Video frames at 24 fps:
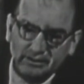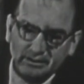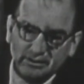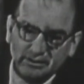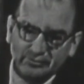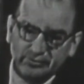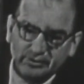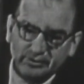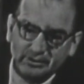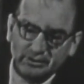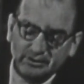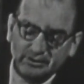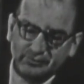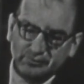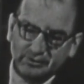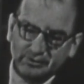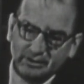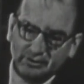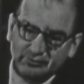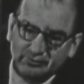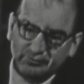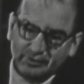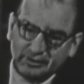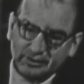even if
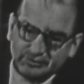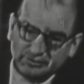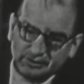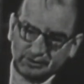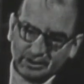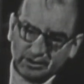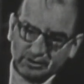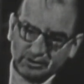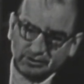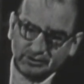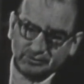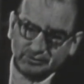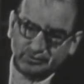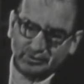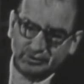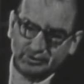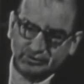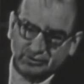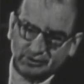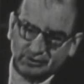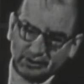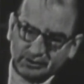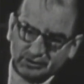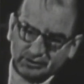the investigators for
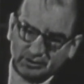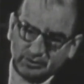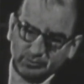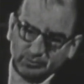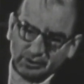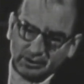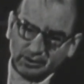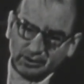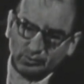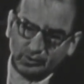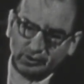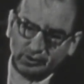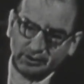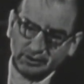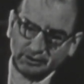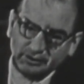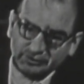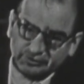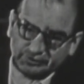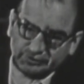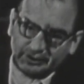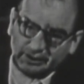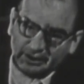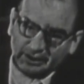the Gillette Committee were
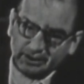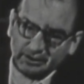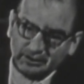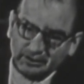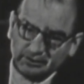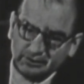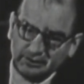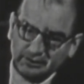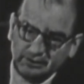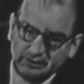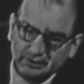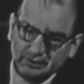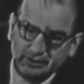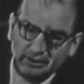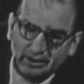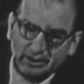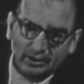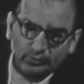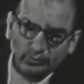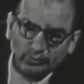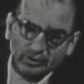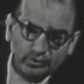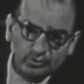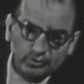insane,
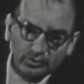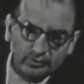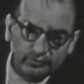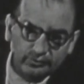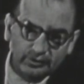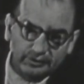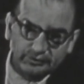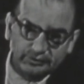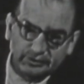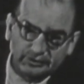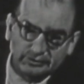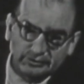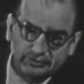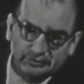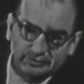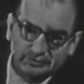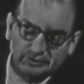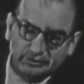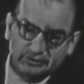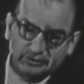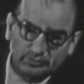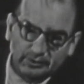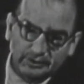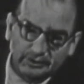and we knew of no such
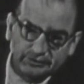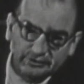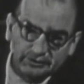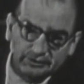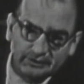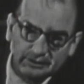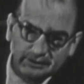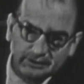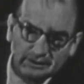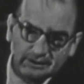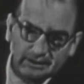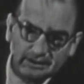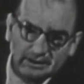situation,